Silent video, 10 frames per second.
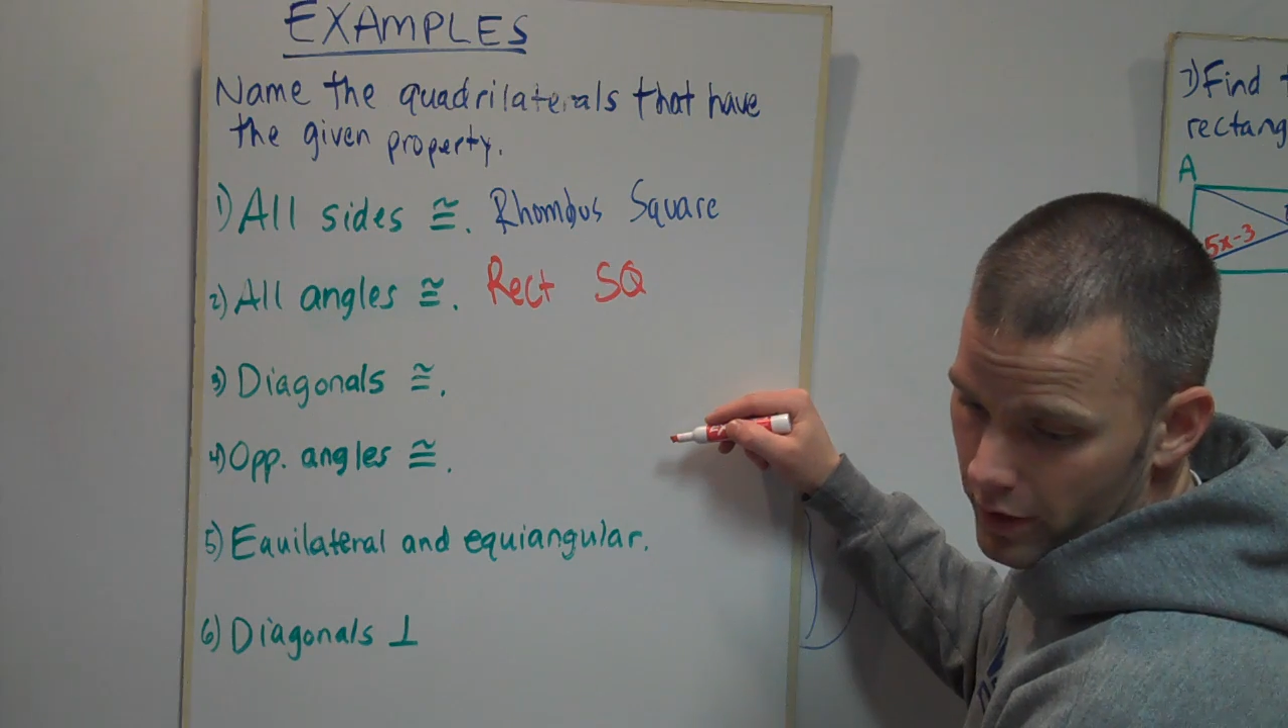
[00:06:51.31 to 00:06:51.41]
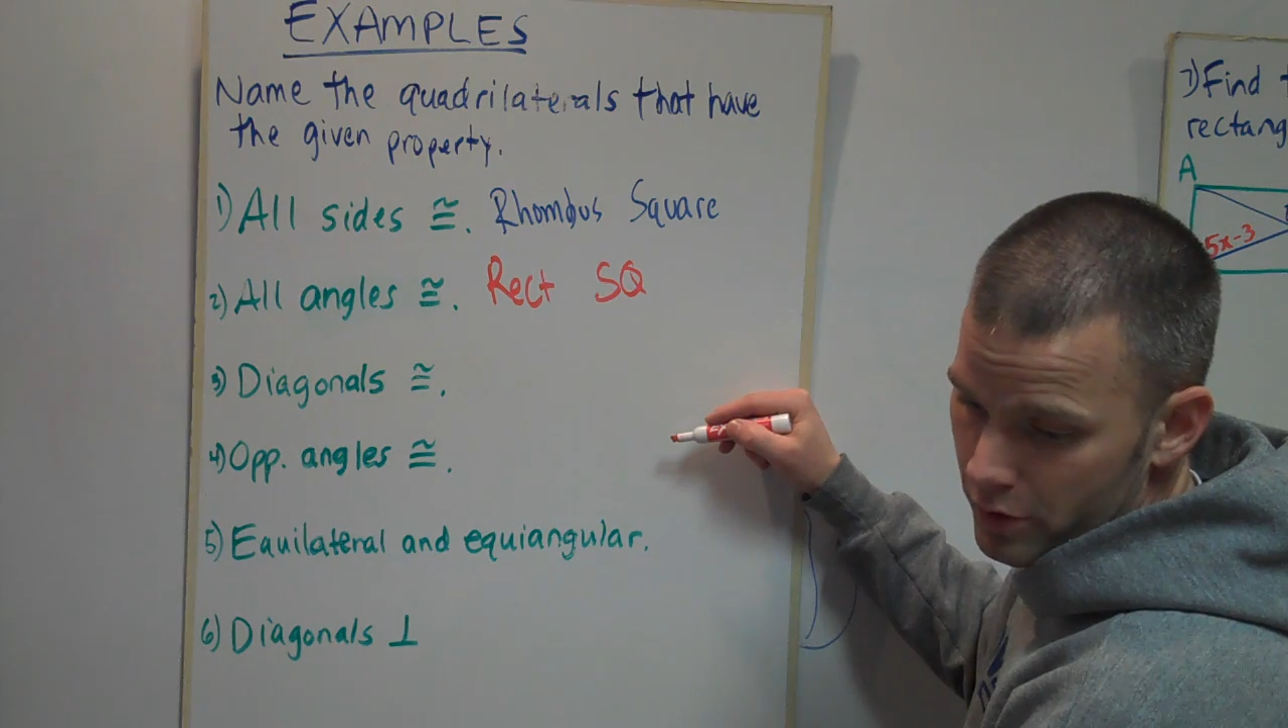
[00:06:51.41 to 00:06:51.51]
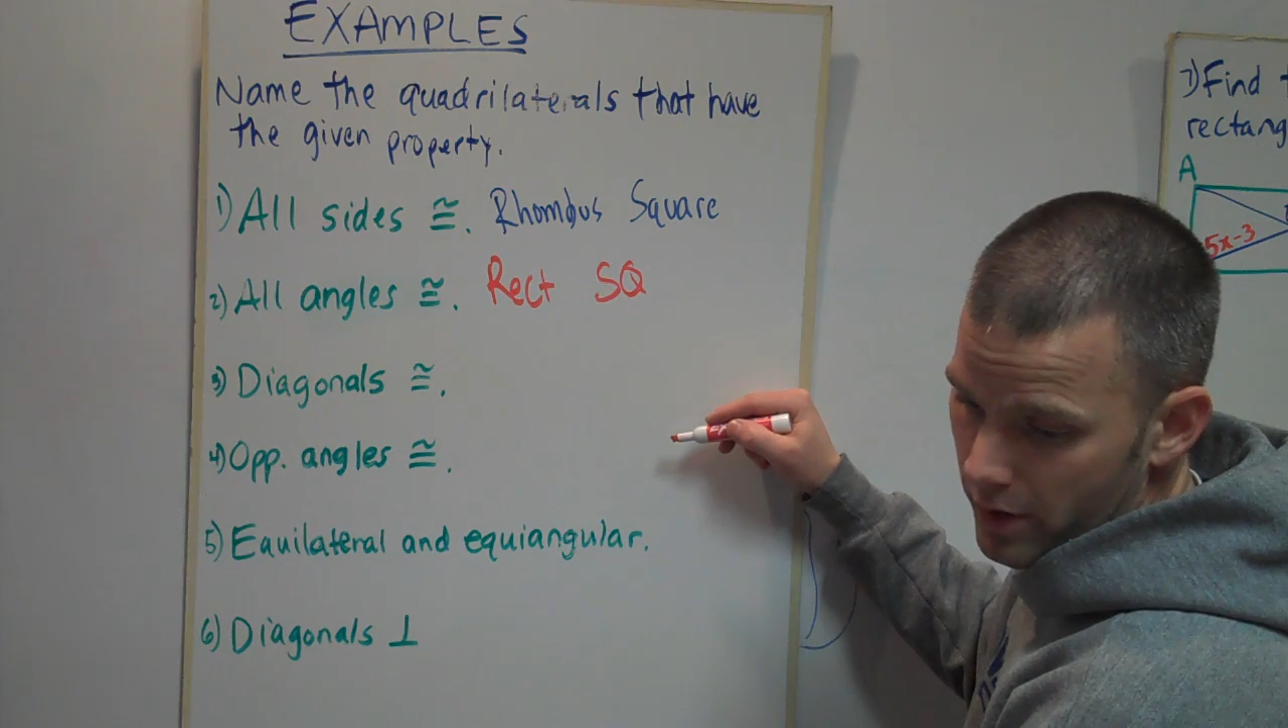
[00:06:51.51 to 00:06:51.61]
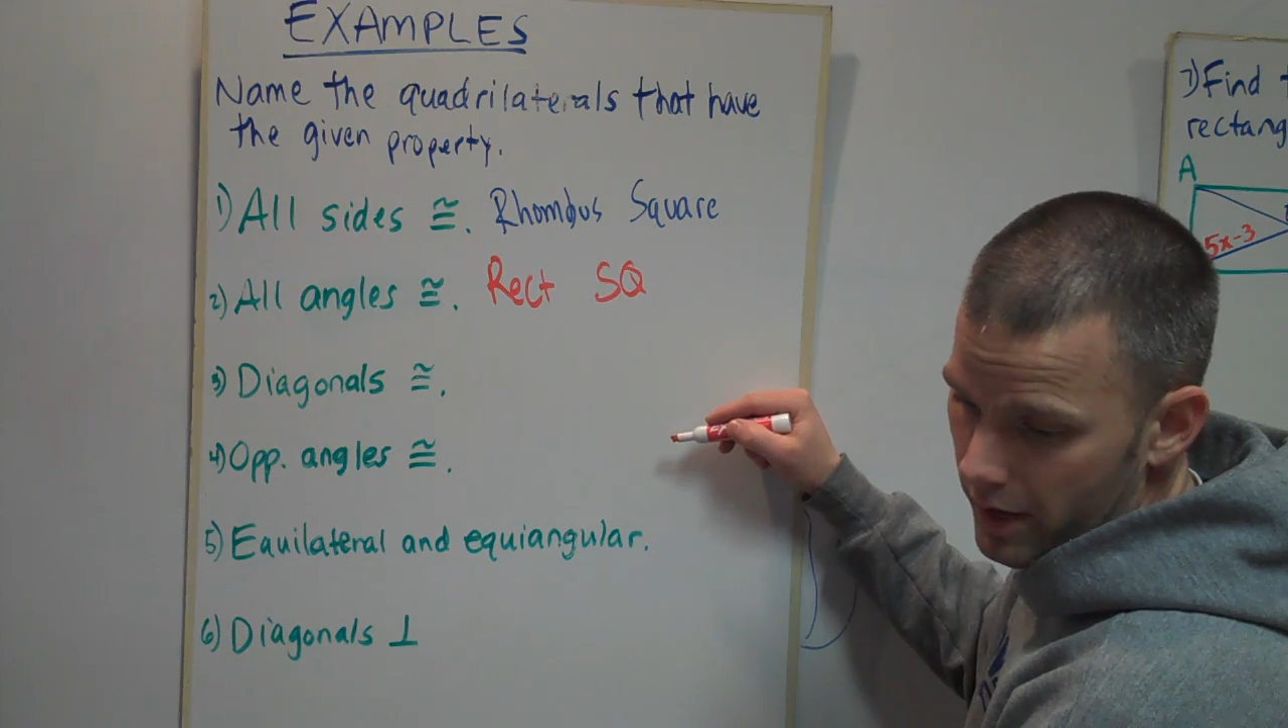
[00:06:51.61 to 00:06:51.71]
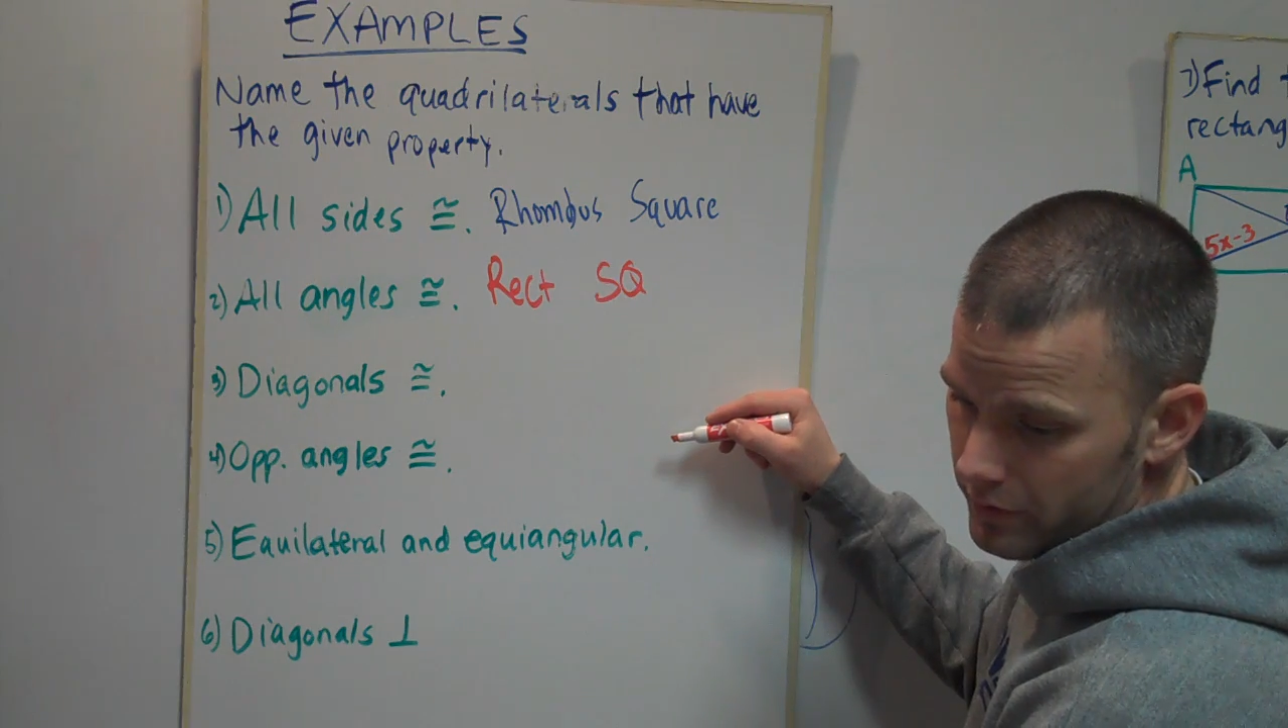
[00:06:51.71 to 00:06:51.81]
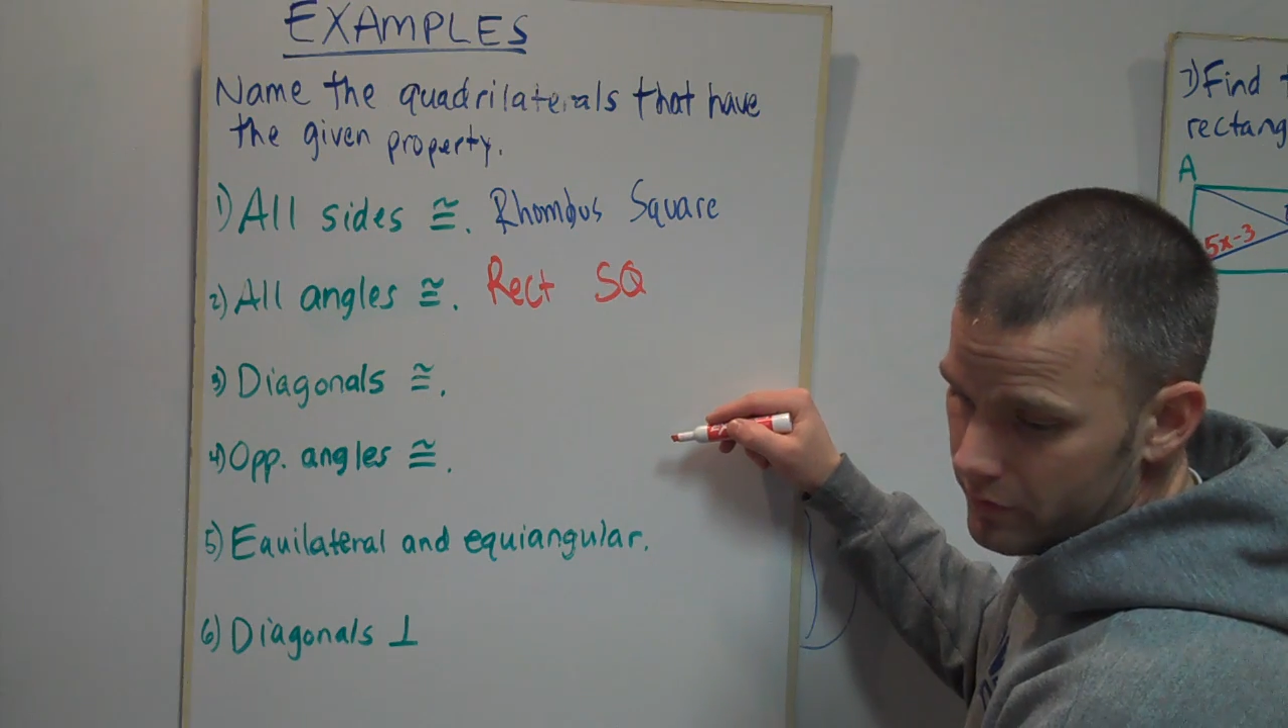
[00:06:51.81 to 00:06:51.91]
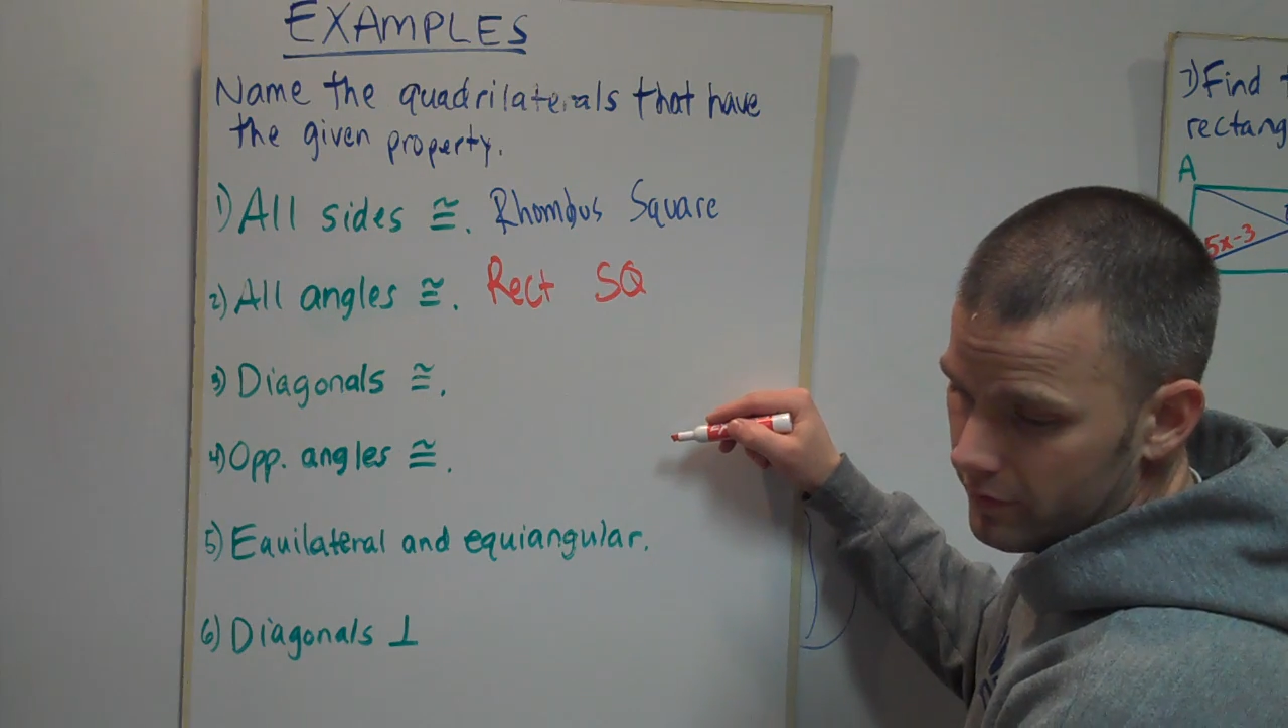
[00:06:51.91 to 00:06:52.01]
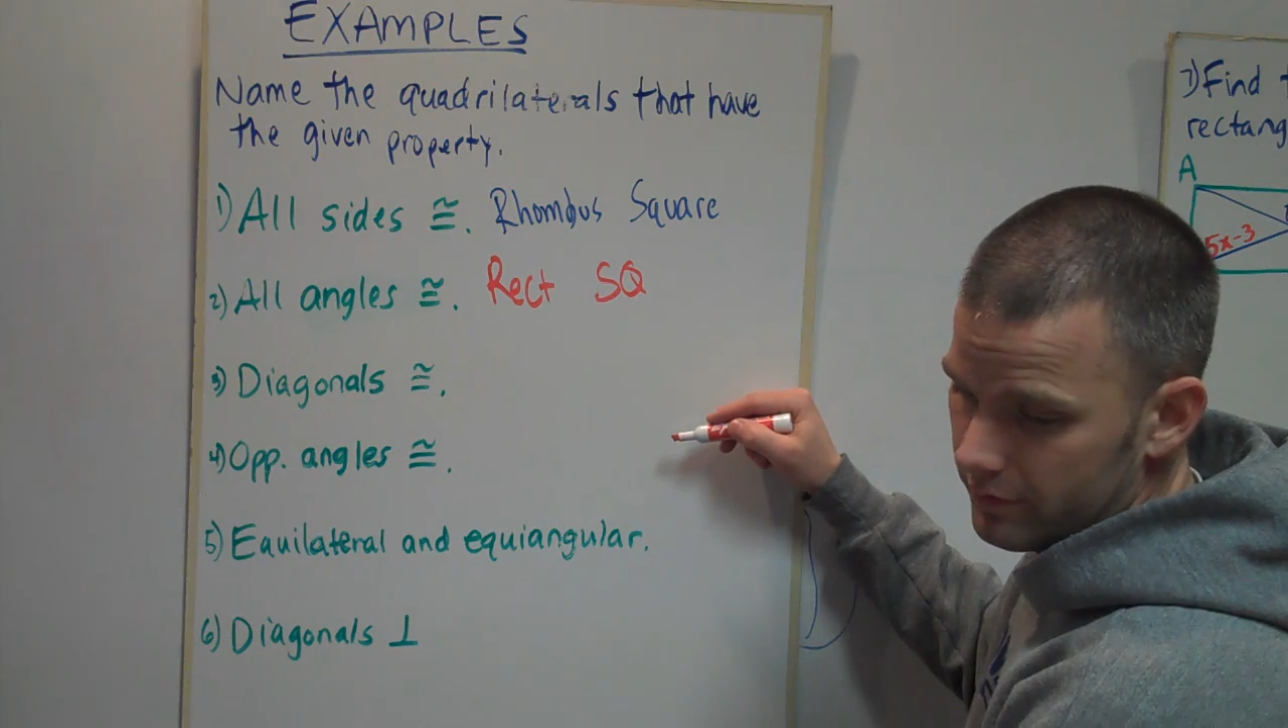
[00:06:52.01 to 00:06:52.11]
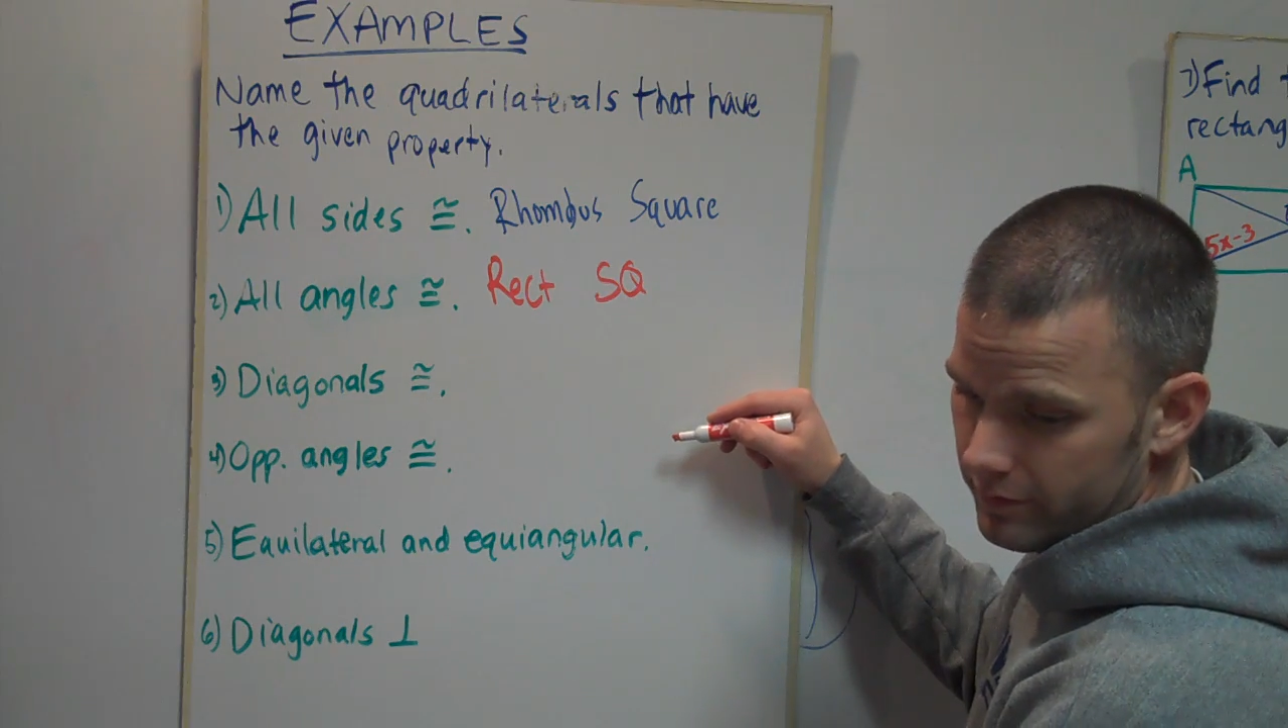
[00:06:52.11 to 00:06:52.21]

glad you asked.